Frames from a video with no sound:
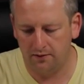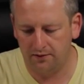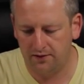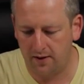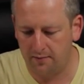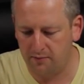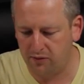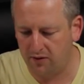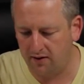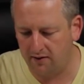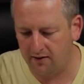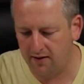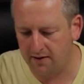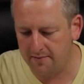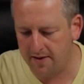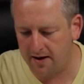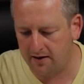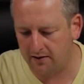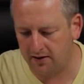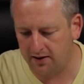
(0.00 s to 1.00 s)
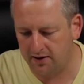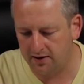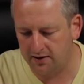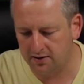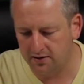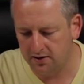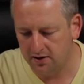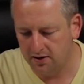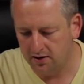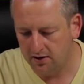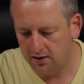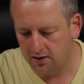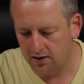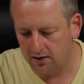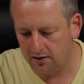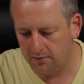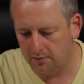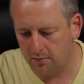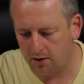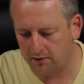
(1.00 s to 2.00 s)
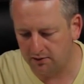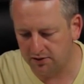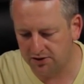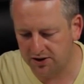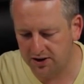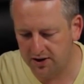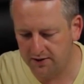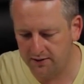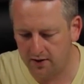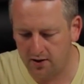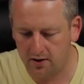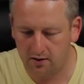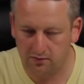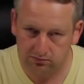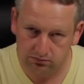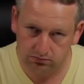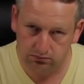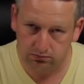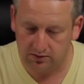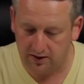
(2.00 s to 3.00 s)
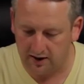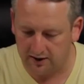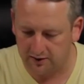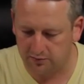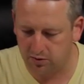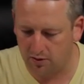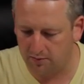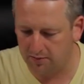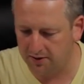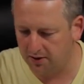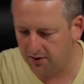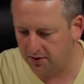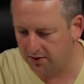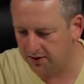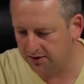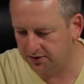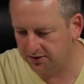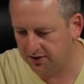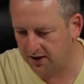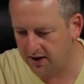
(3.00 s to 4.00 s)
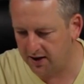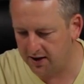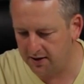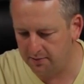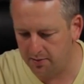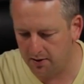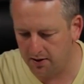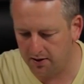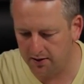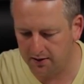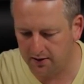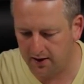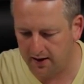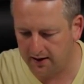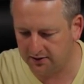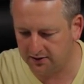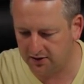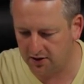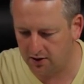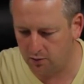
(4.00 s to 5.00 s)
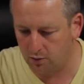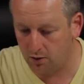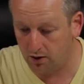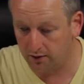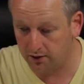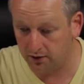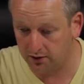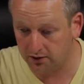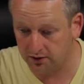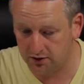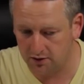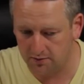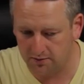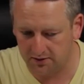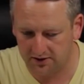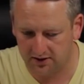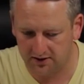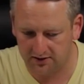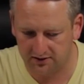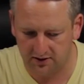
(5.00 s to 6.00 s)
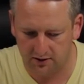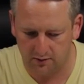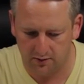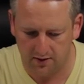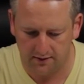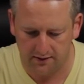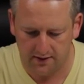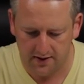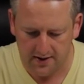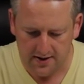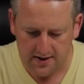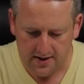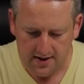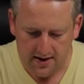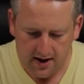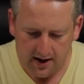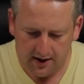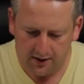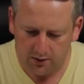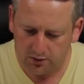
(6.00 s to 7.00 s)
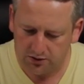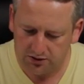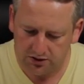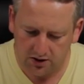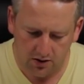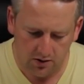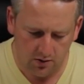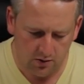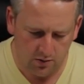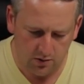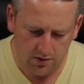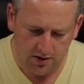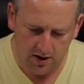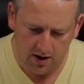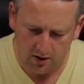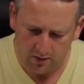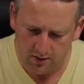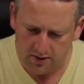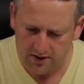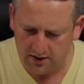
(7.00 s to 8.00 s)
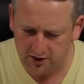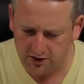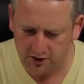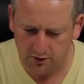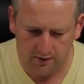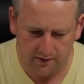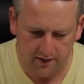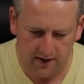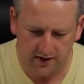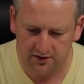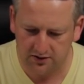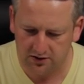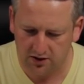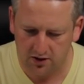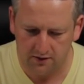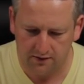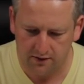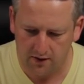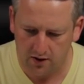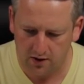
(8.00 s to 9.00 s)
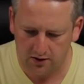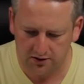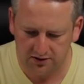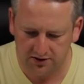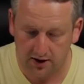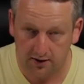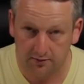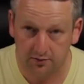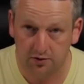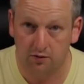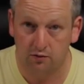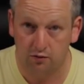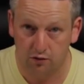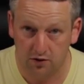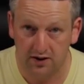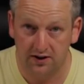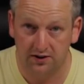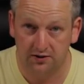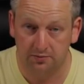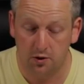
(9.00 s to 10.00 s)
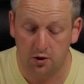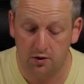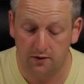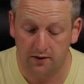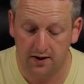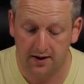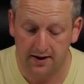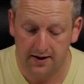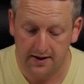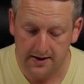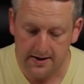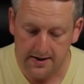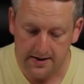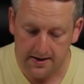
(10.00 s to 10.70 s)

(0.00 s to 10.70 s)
Temporarily mounted my receiver. That's probably not going to stay, but that's what I've got to do my testing with. And also, the only issue we've had so far, setup's gone really smoothly,